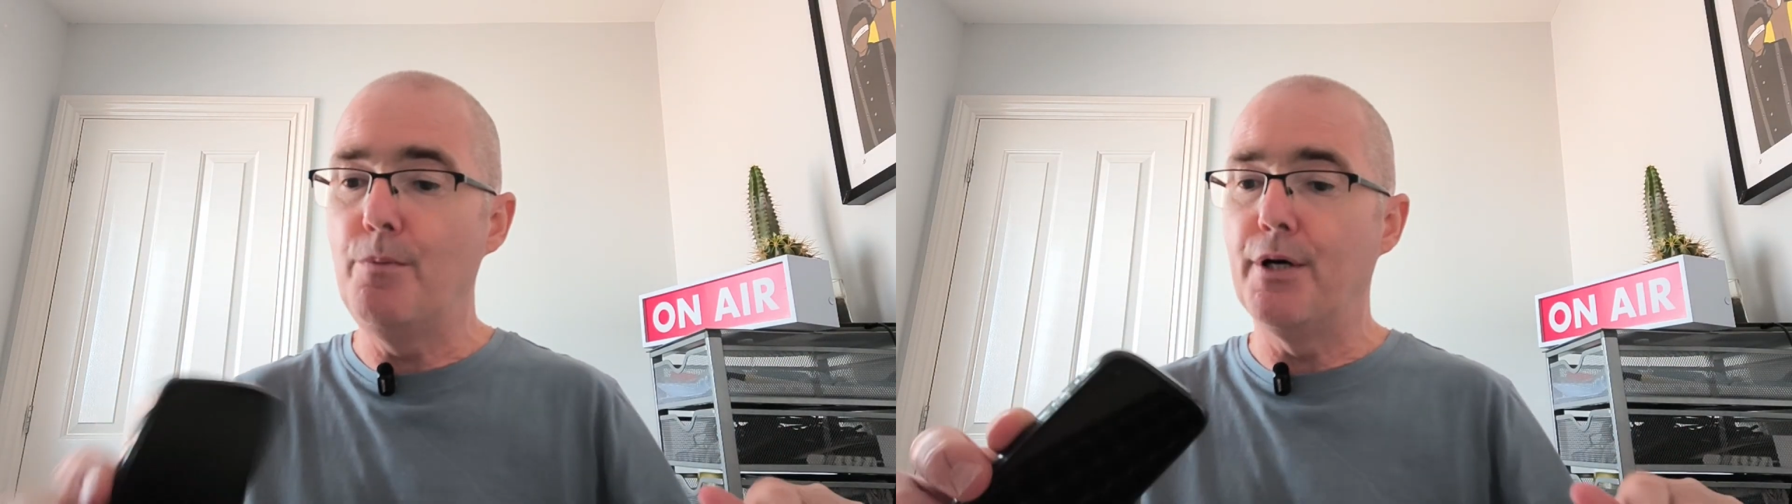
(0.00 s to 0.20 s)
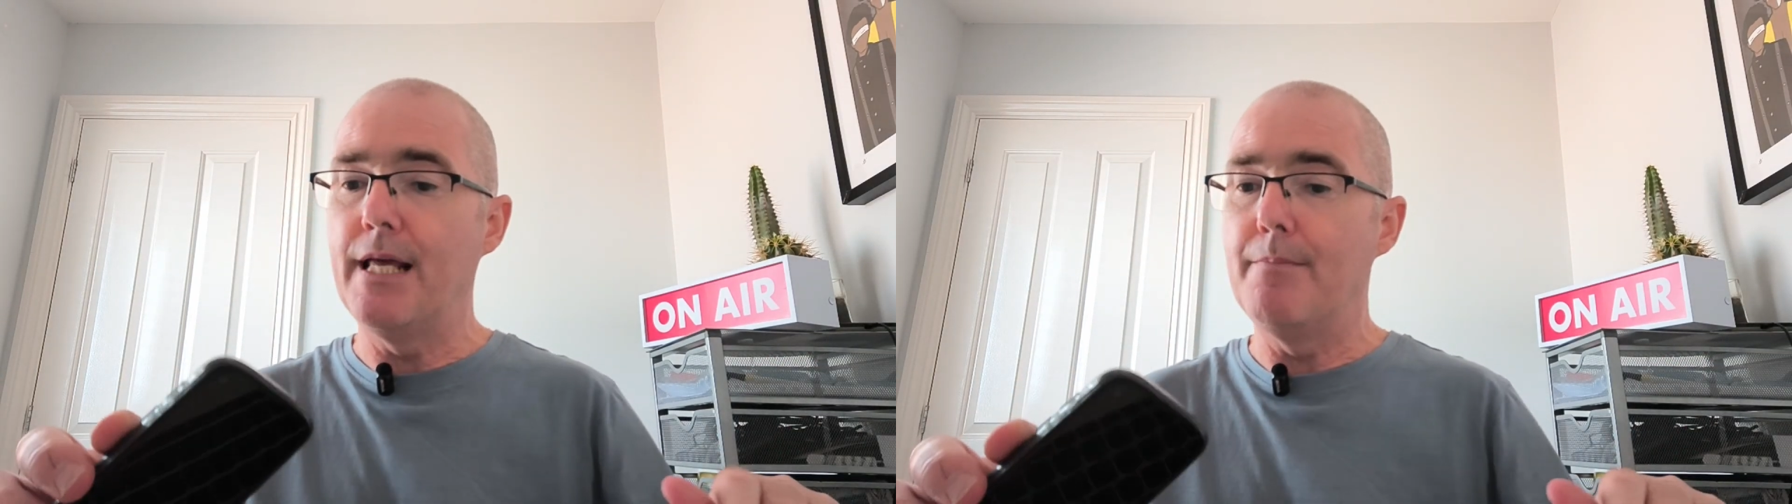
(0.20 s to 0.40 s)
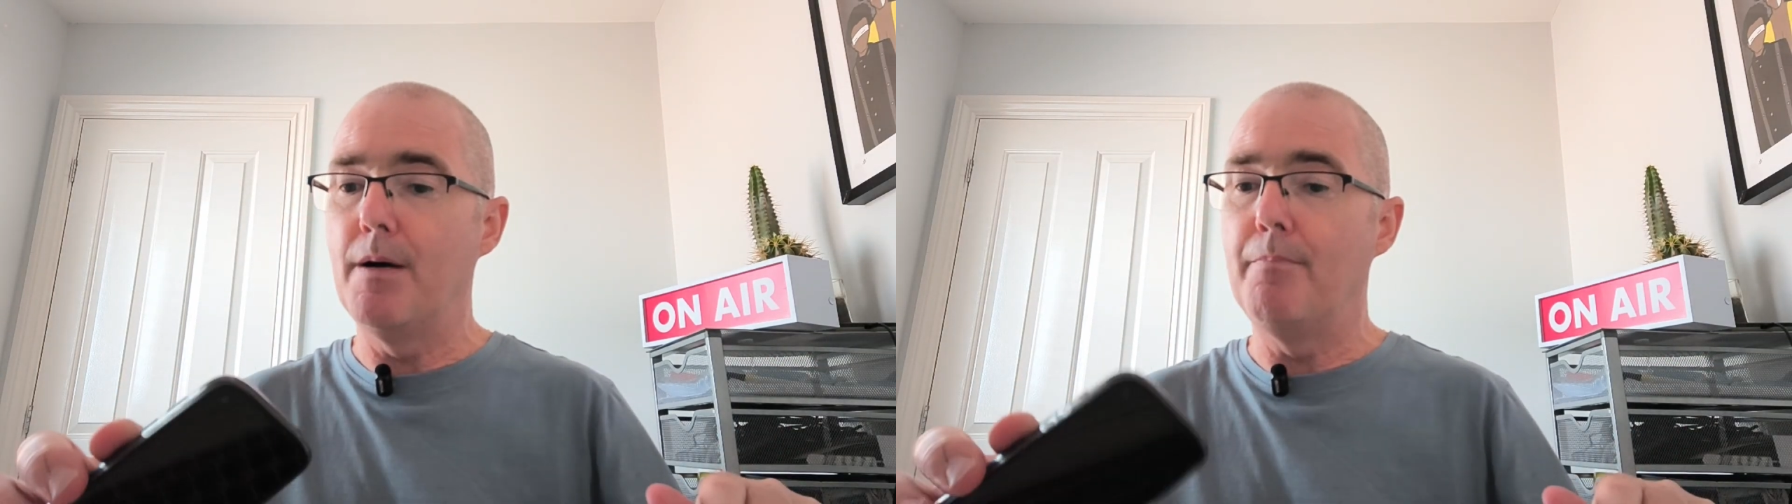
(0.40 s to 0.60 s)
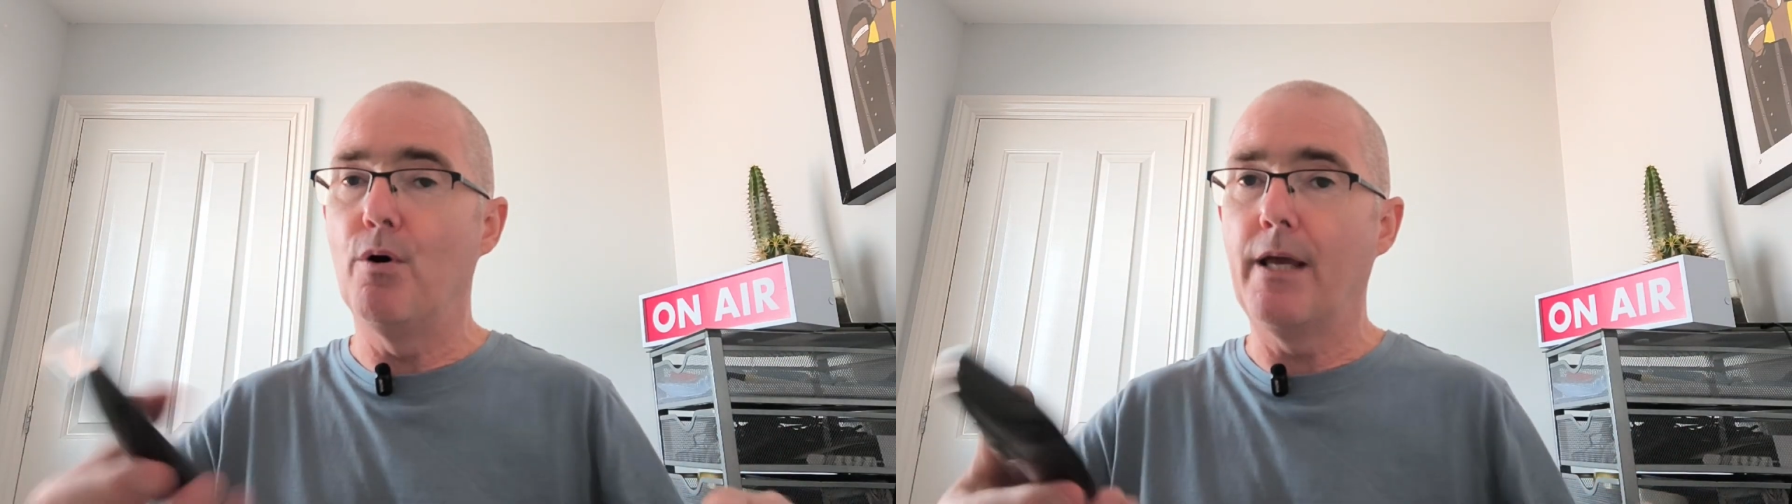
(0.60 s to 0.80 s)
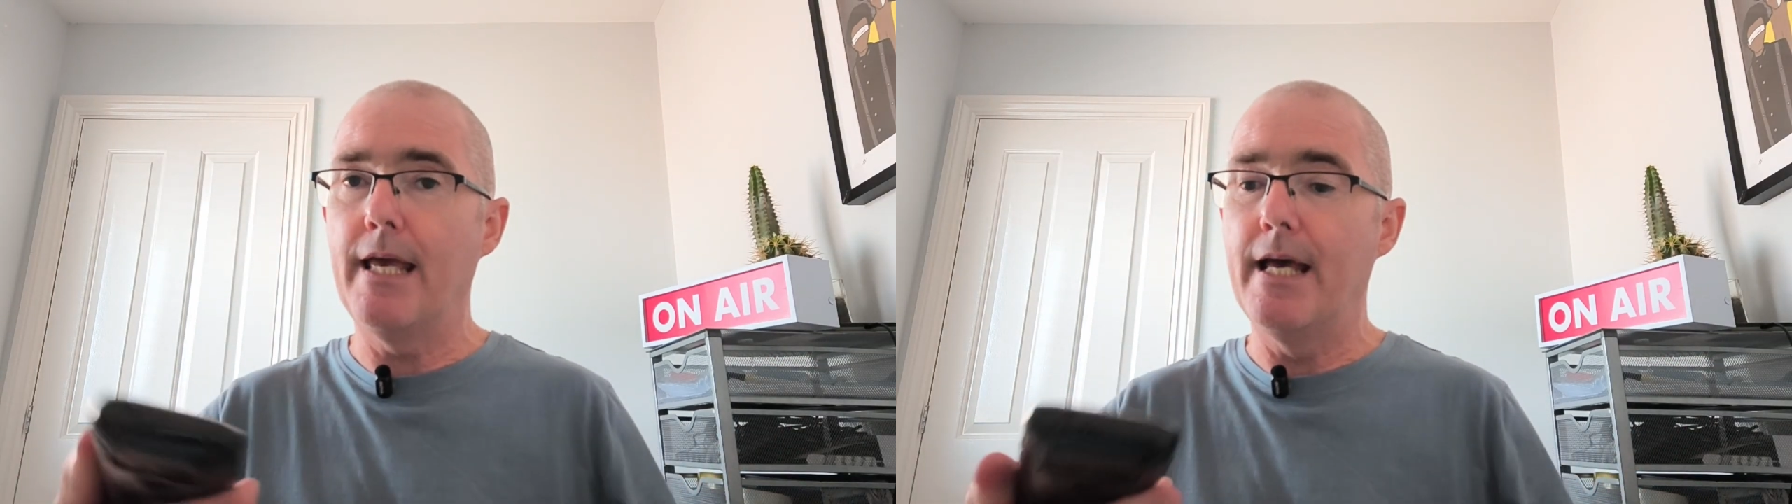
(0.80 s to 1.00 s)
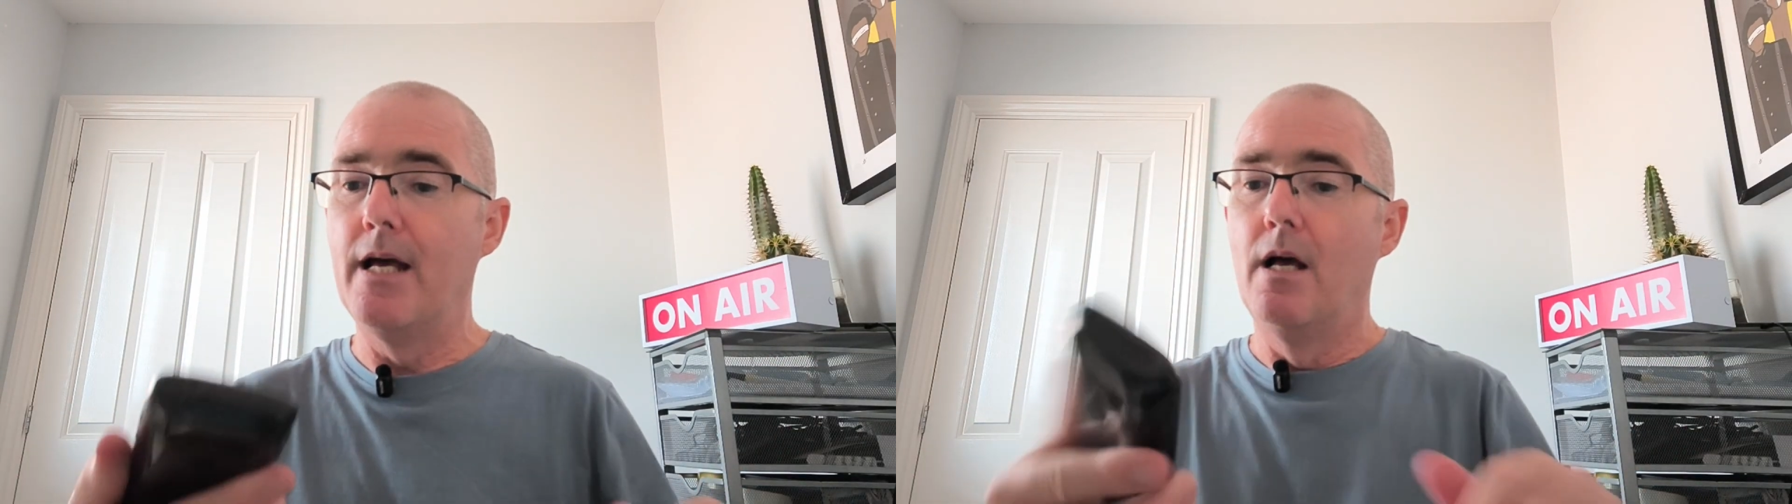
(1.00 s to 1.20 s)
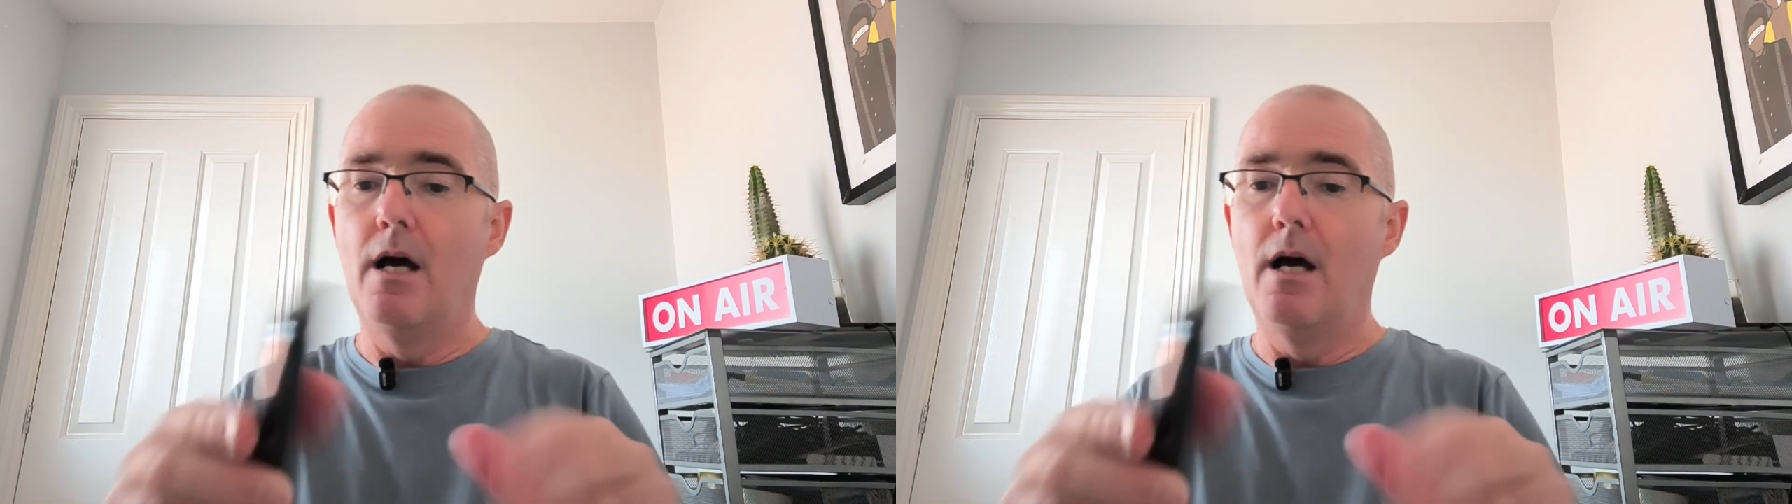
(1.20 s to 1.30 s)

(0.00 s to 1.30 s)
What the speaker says: put it in my pocket,